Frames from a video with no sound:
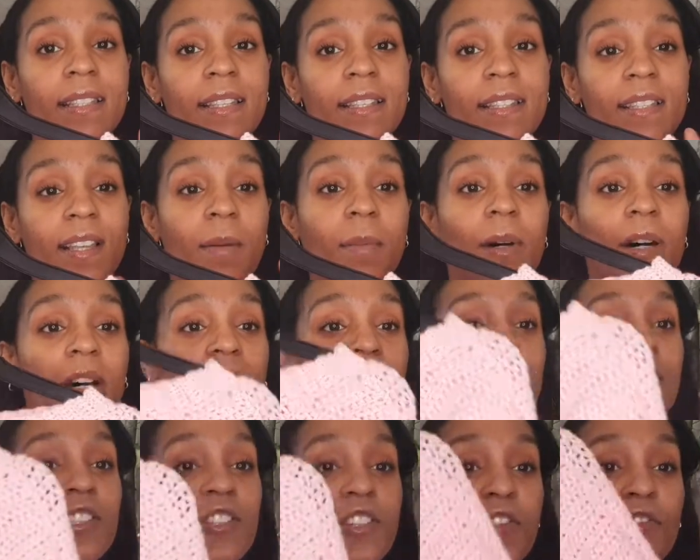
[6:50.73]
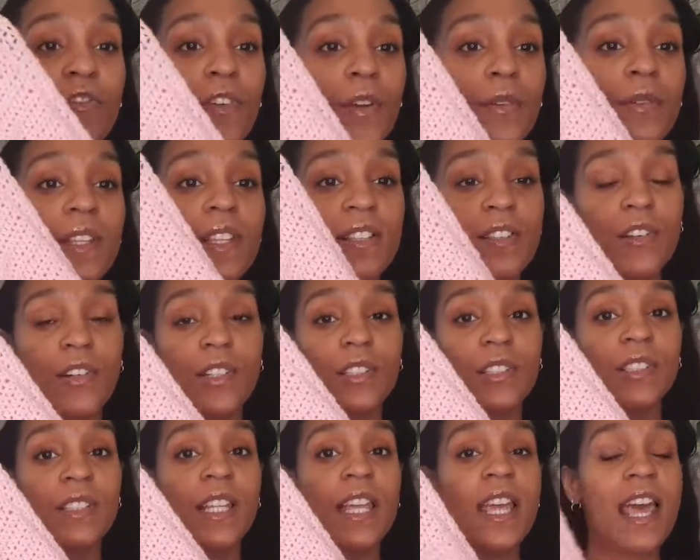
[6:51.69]
summer I can just throw this
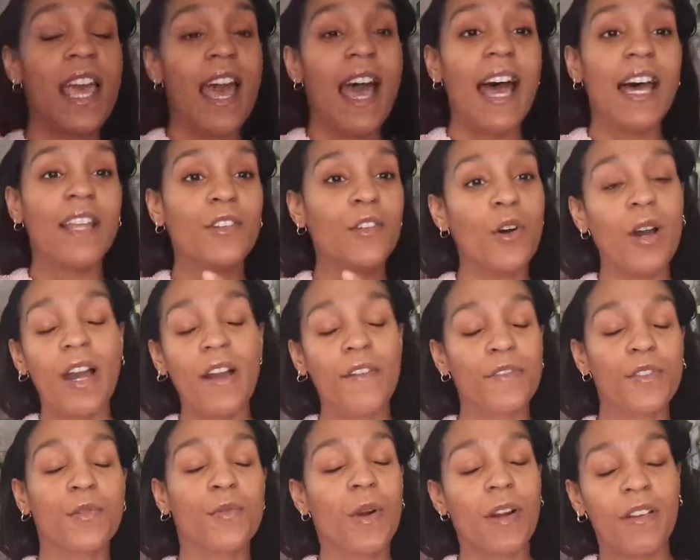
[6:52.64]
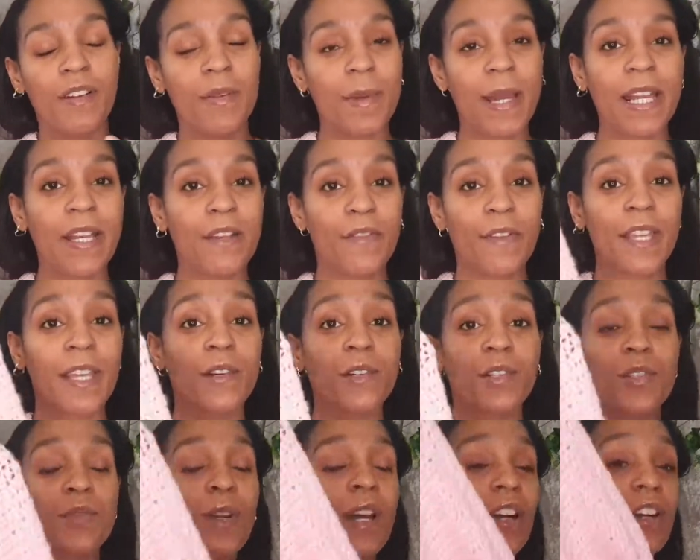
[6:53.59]
on and not have to worry about anything
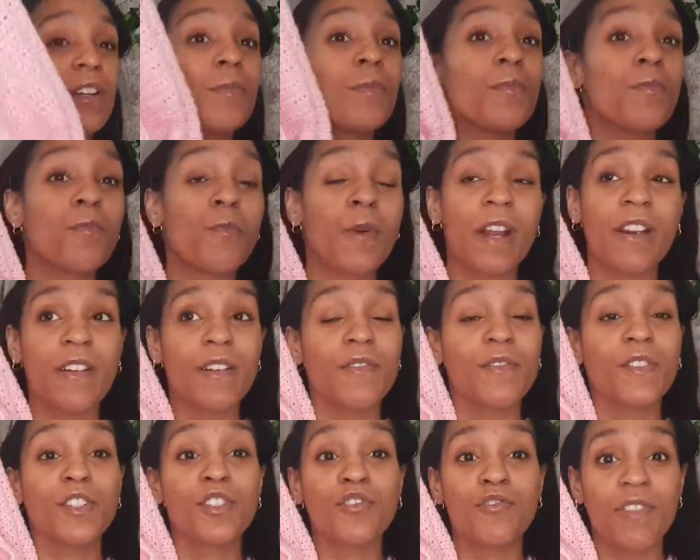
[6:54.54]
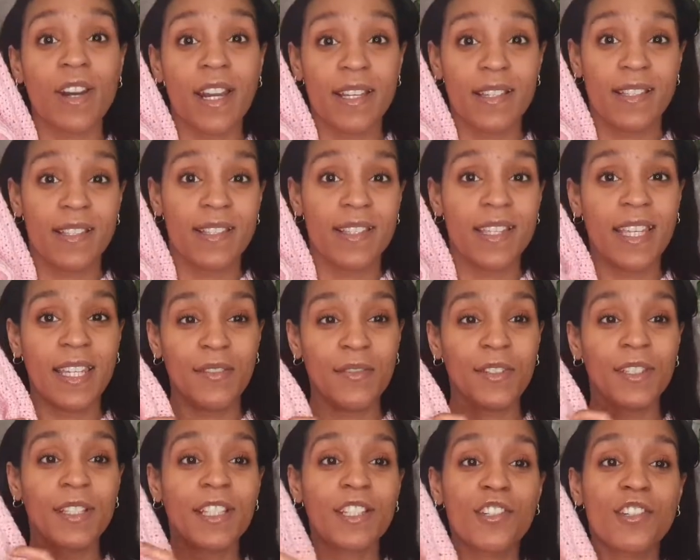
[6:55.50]
else. I could wear it with a dress
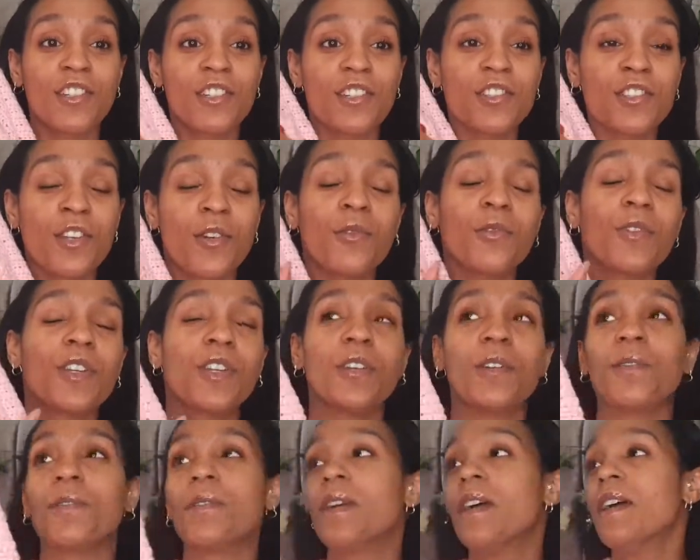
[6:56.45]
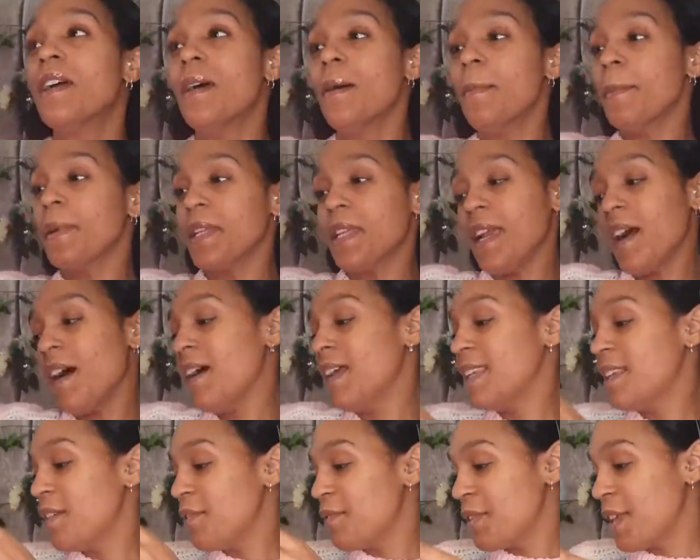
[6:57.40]
even. It's just so cute. But yeah, I
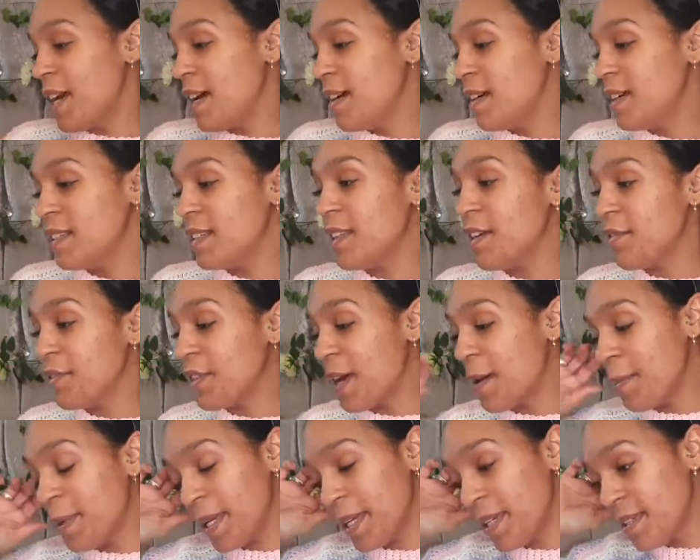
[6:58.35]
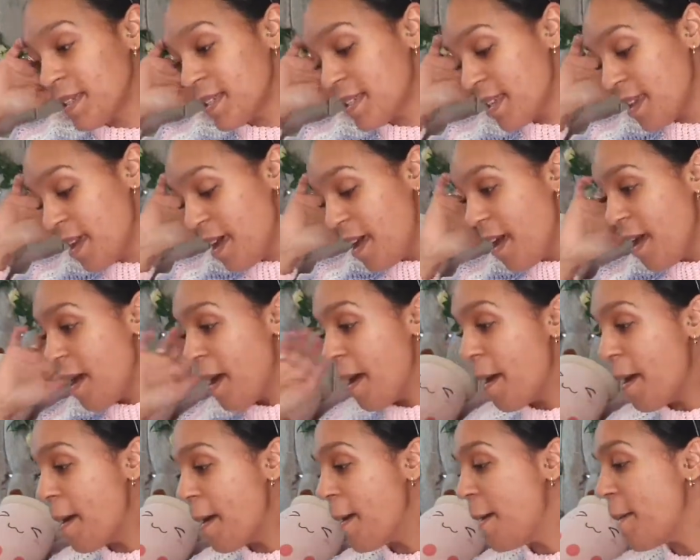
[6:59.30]
love that piece.
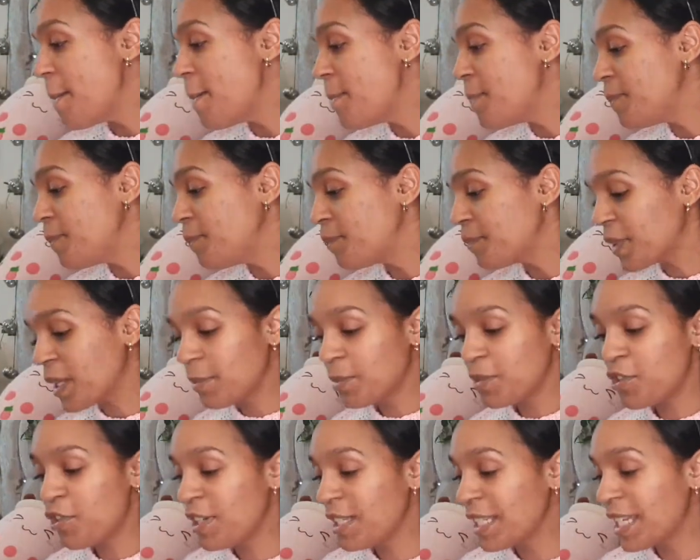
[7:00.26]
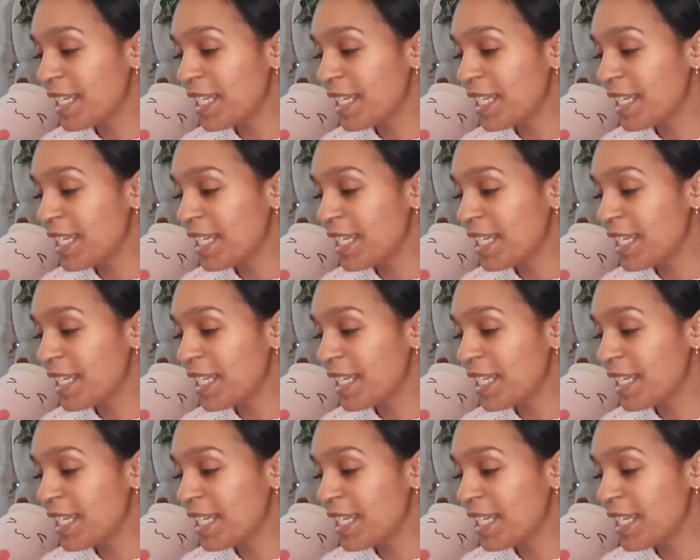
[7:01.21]
I'm trying to